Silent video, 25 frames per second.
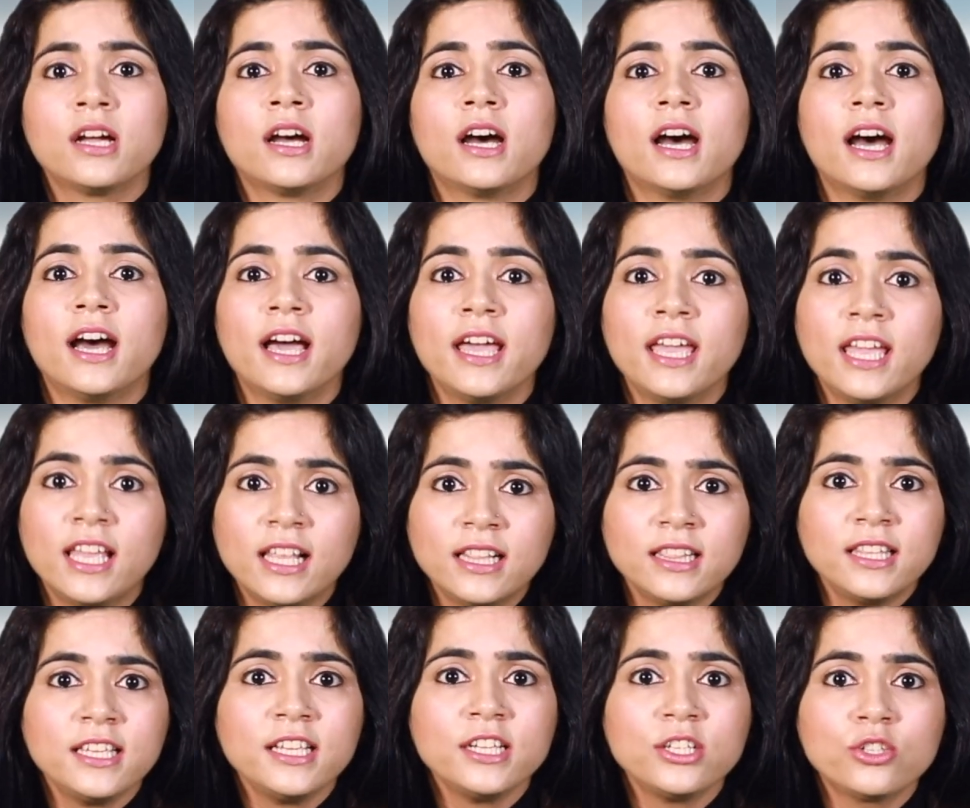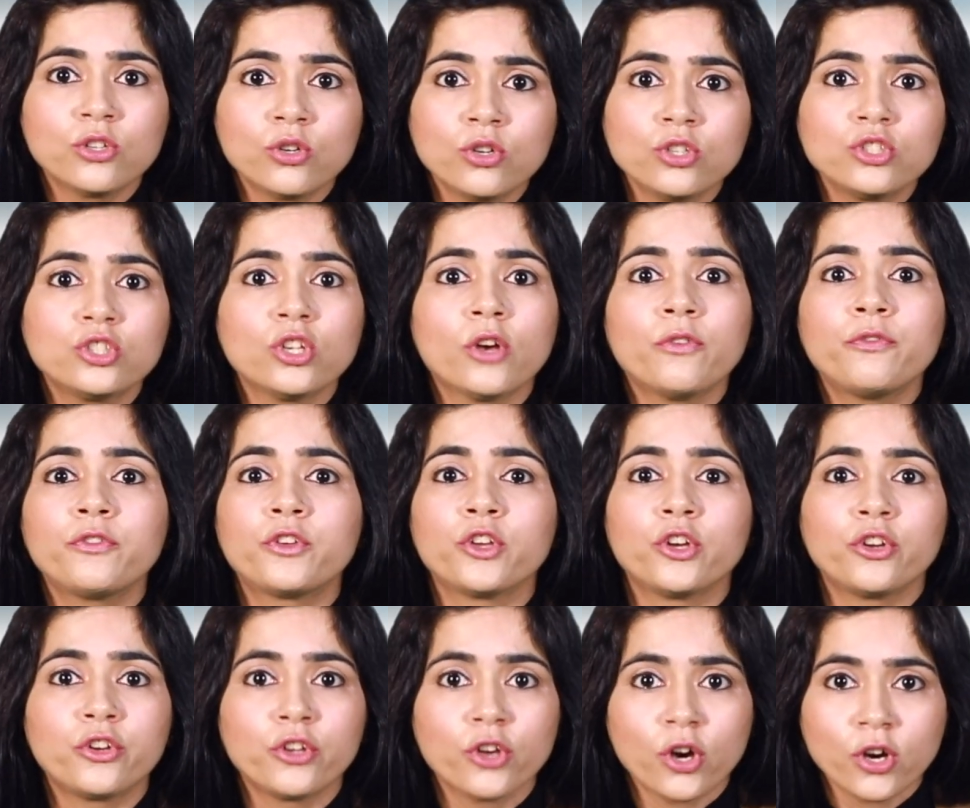a healthy dose of
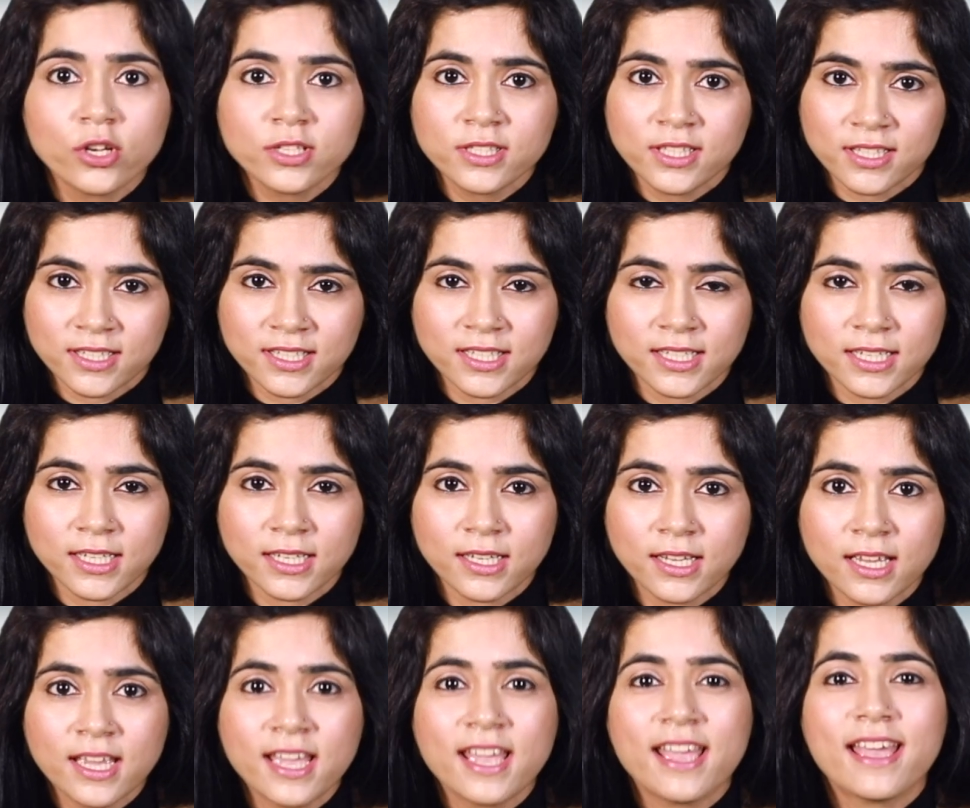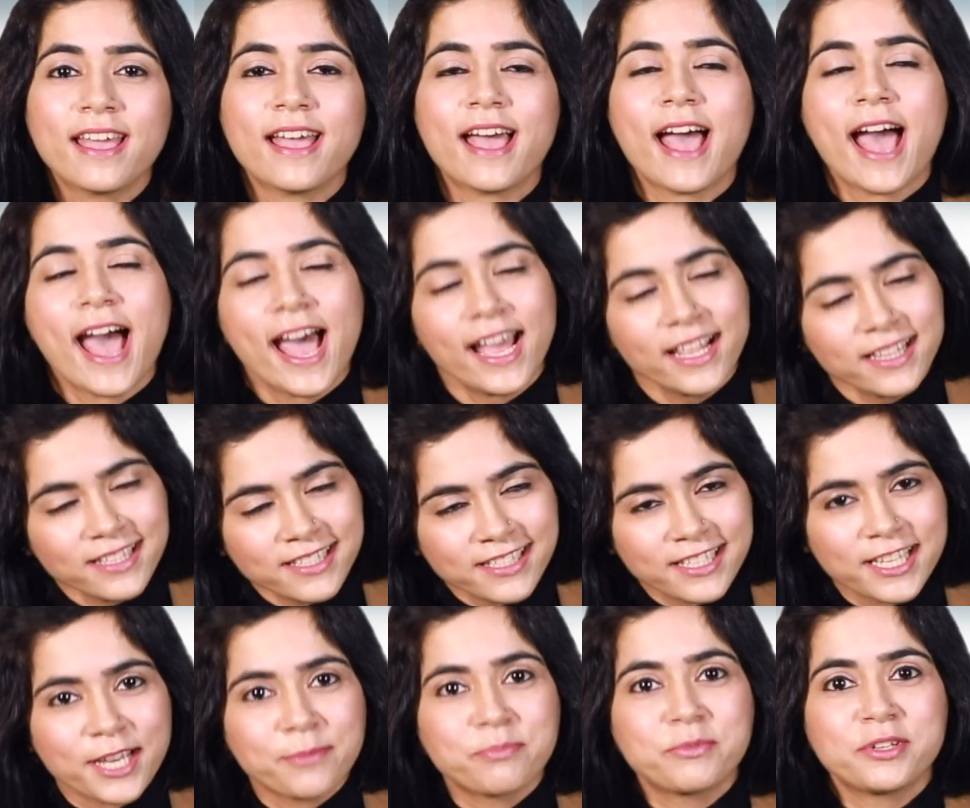curiosity, and
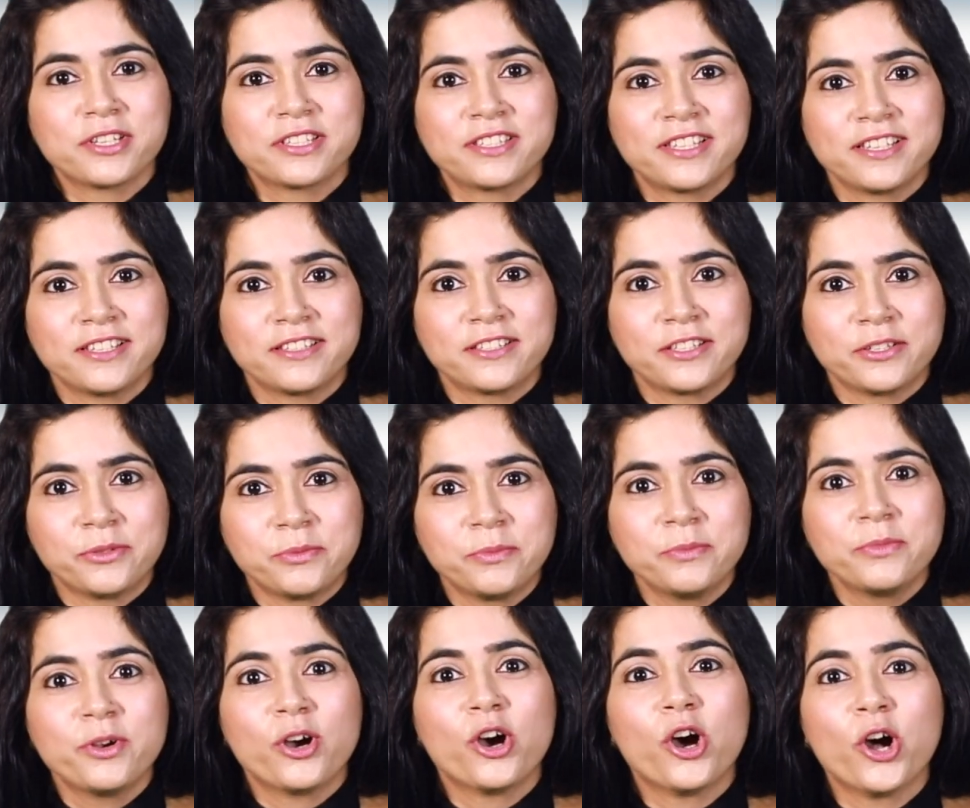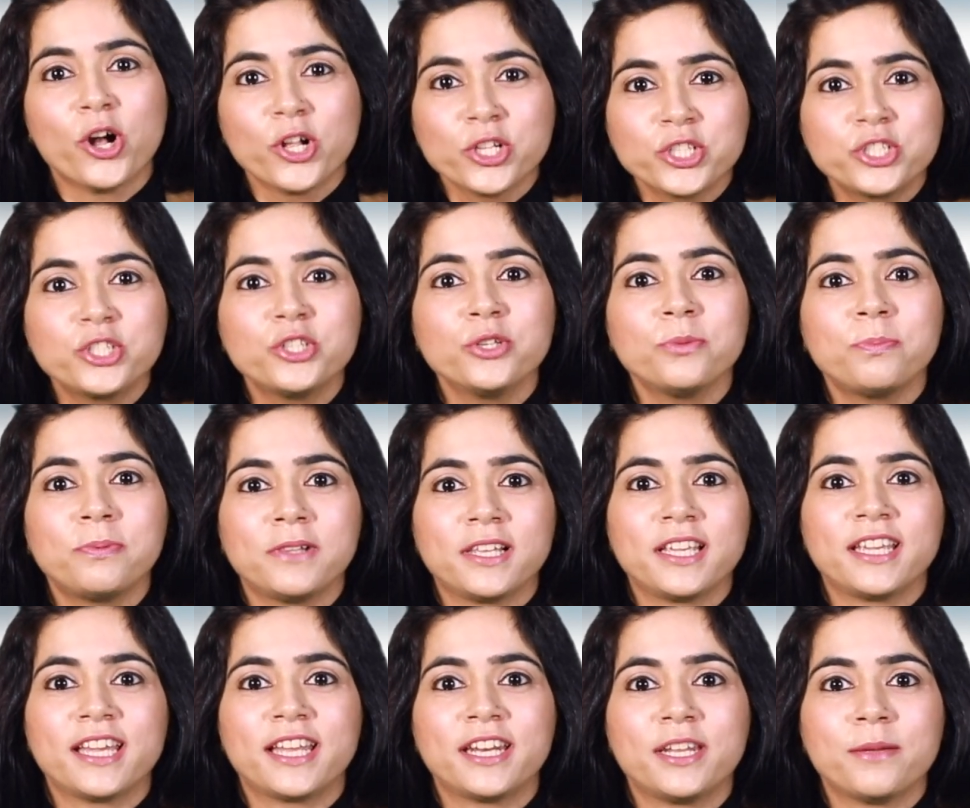skepticism also
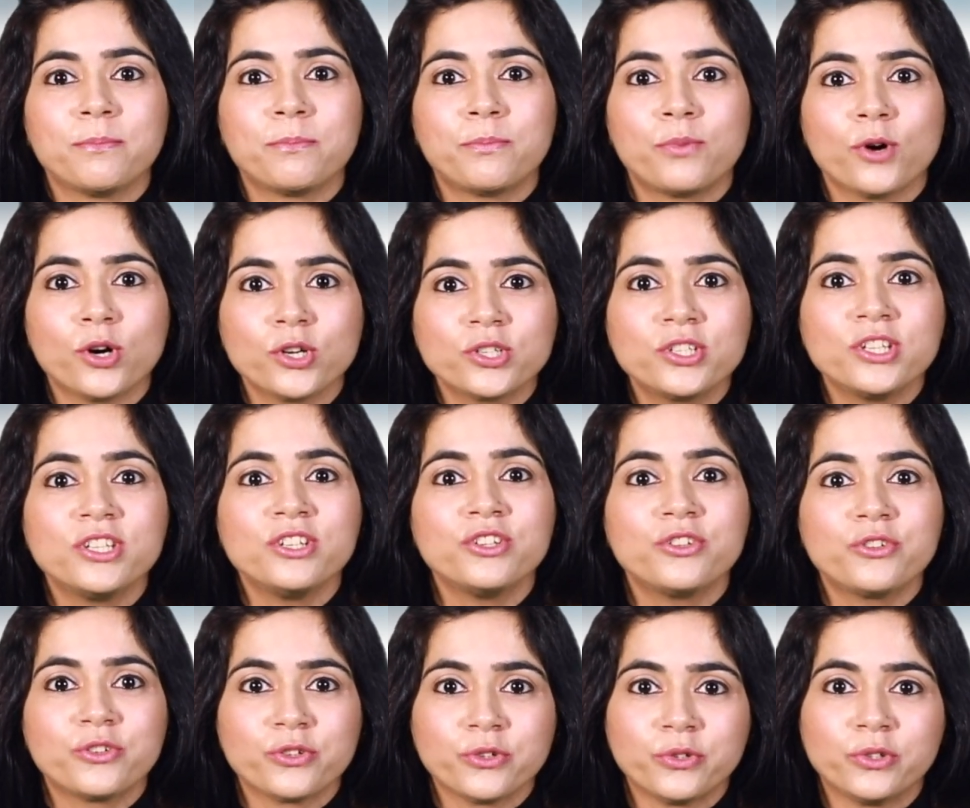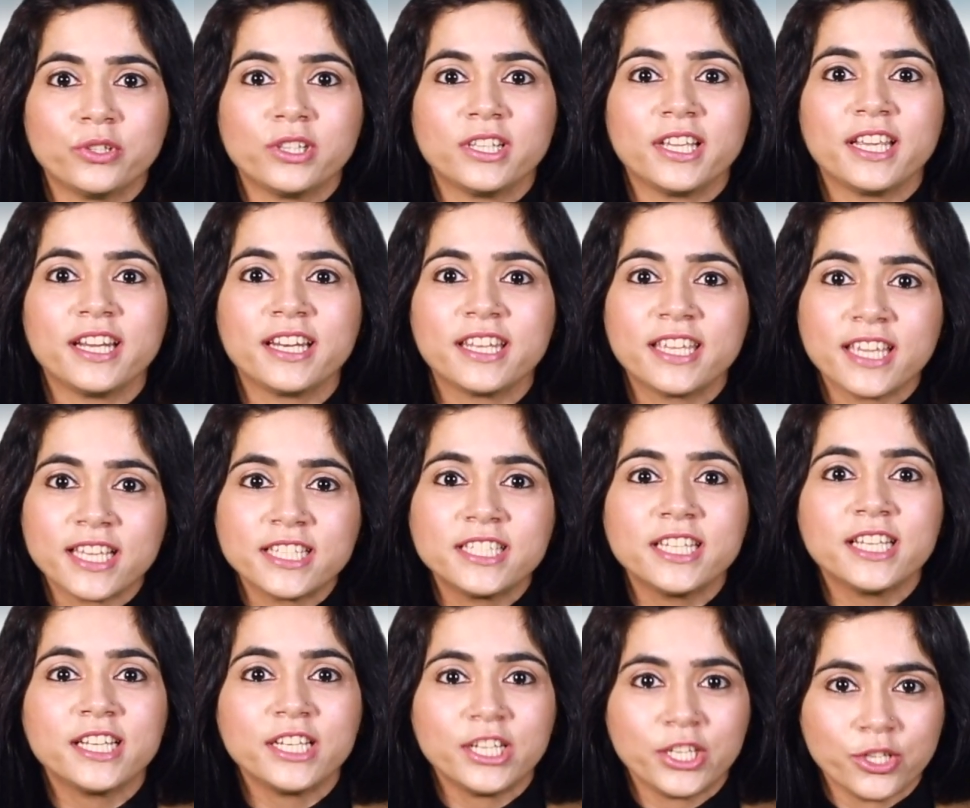play an important role in
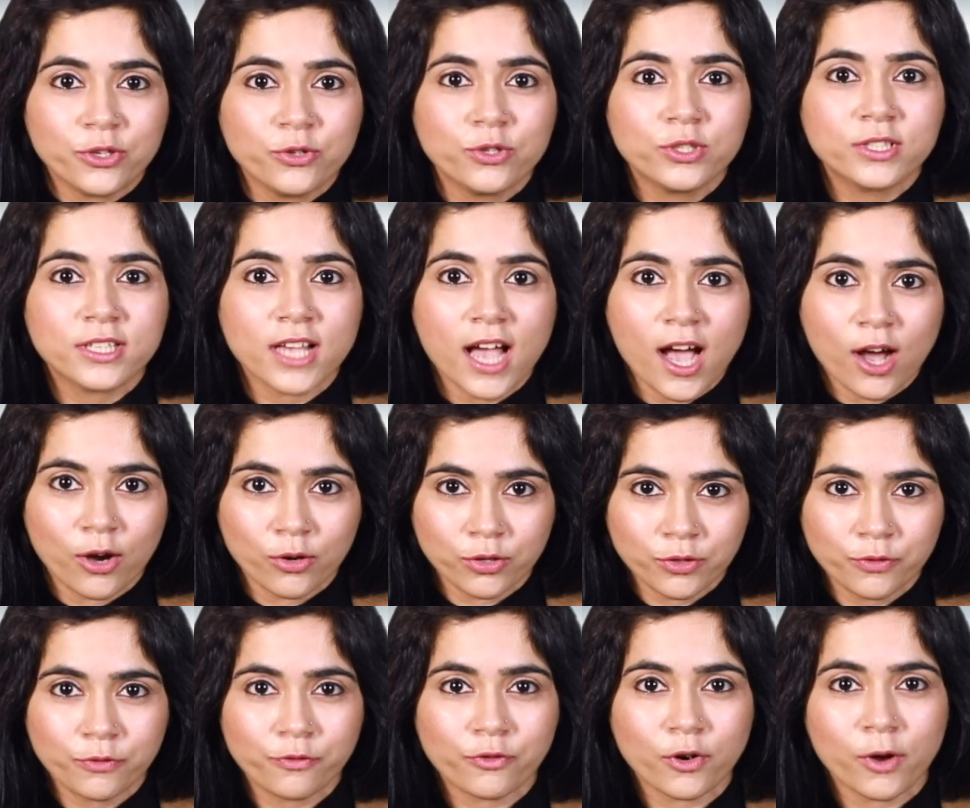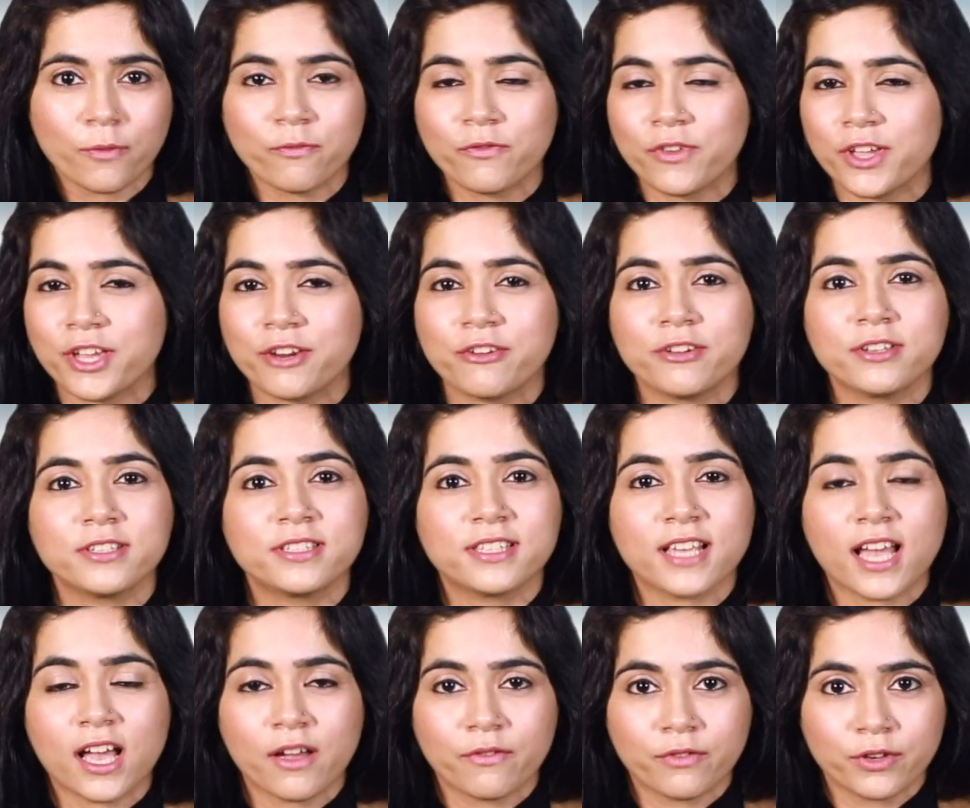getting news out from various
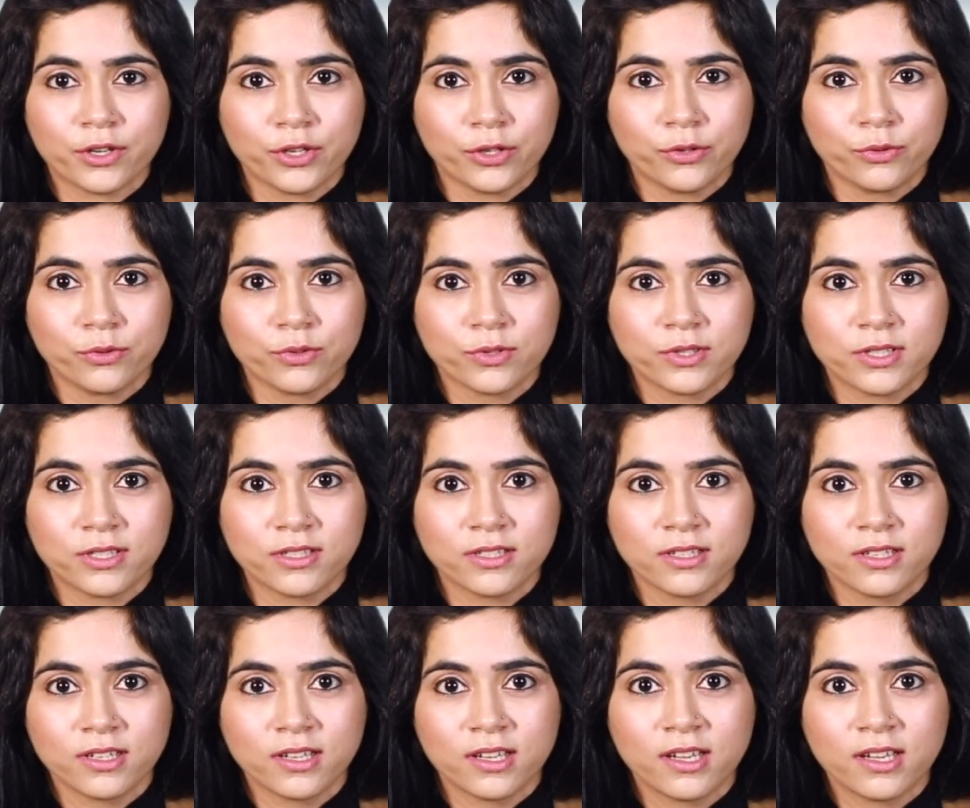avenues.